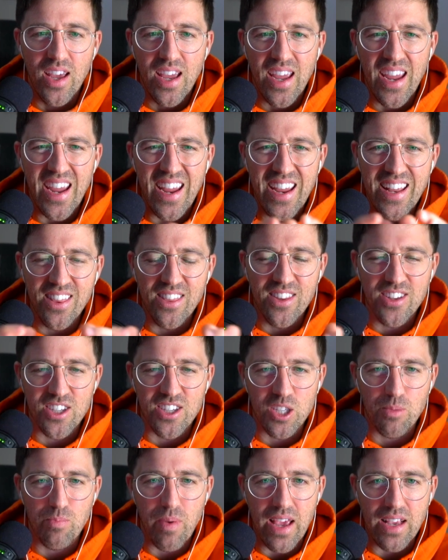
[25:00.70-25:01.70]
in this
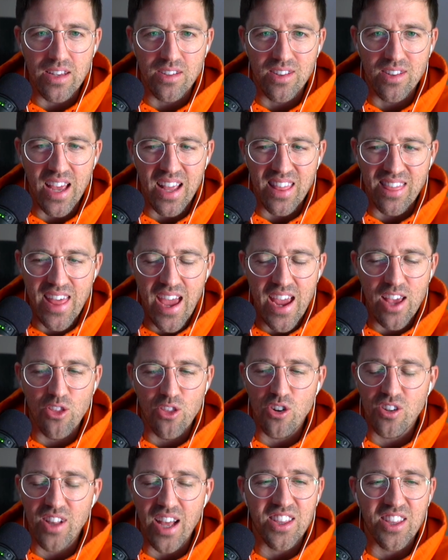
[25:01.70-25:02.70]
space. Like they,
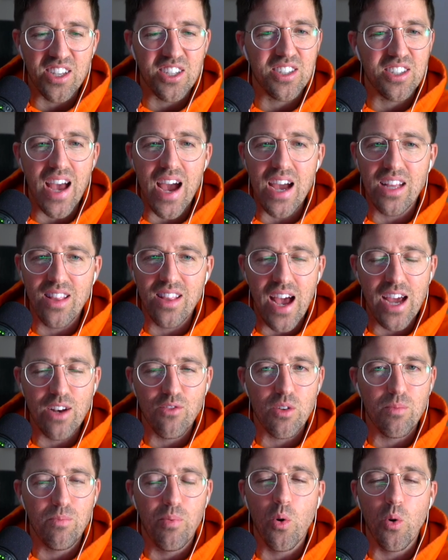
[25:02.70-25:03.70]
they're like the sideline
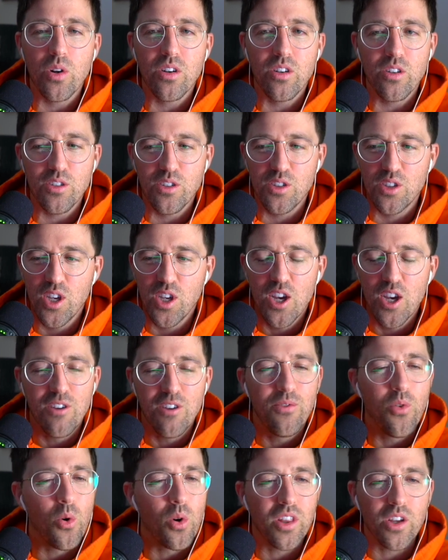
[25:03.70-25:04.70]
reporters
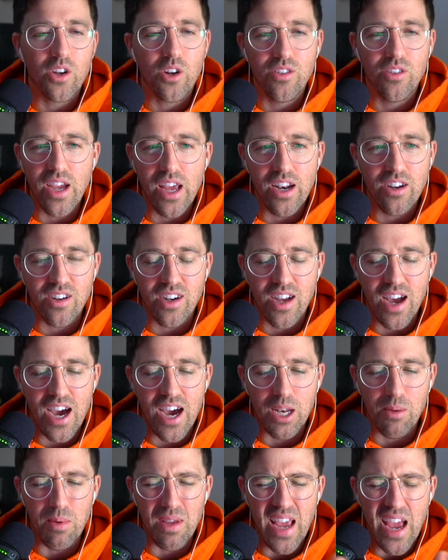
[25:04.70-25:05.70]
for the creator
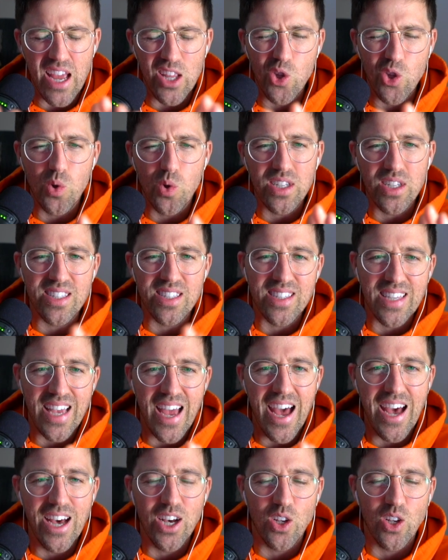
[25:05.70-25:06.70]
economy, and you can
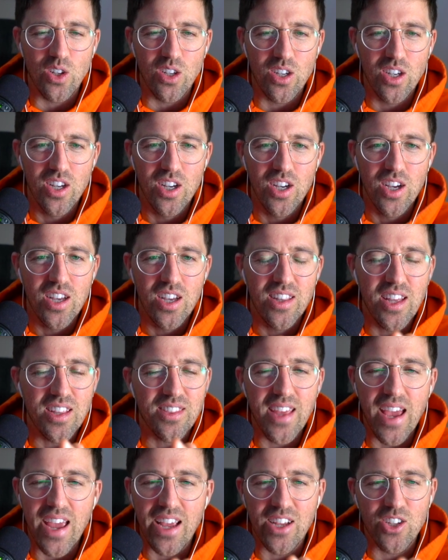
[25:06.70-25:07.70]
tell that
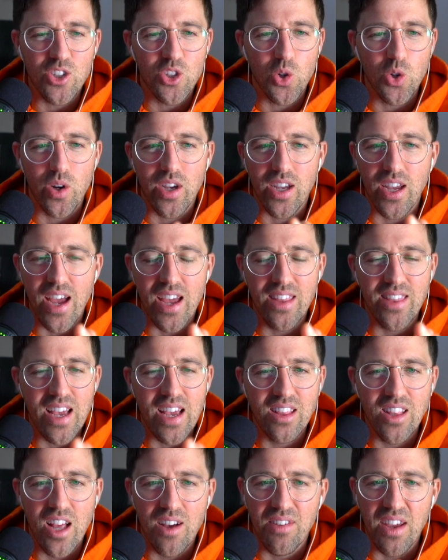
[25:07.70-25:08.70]
they enjoy it and they
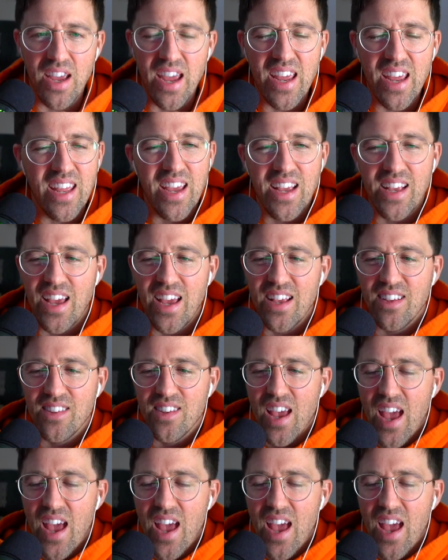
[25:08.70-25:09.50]
love it. It, it is,